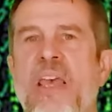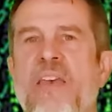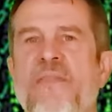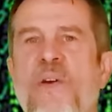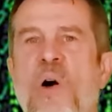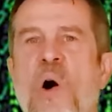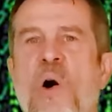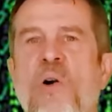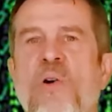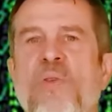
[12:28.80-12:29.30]

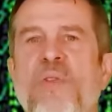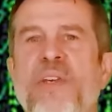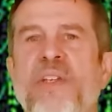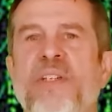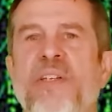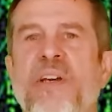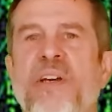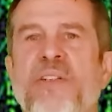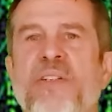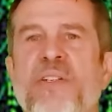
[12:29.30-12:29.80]
If all
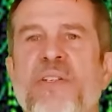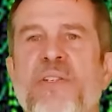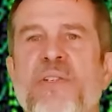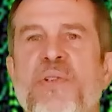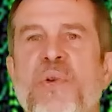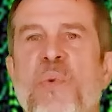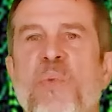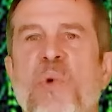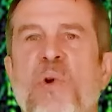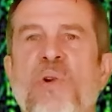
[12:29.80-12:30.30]
these
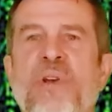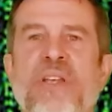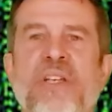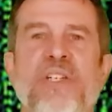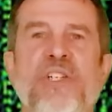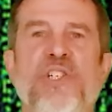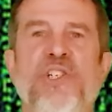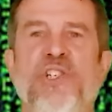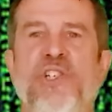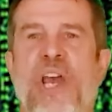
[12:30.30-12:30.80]
cousins were
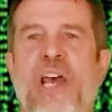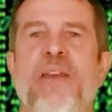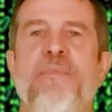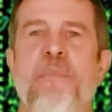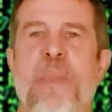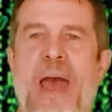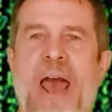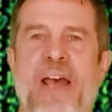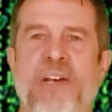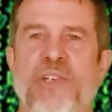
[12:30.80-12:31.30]
in
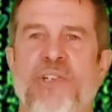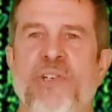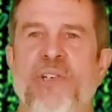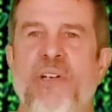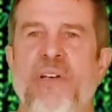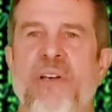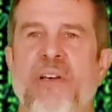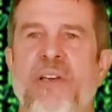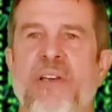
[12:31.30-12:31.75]
GEDmatch,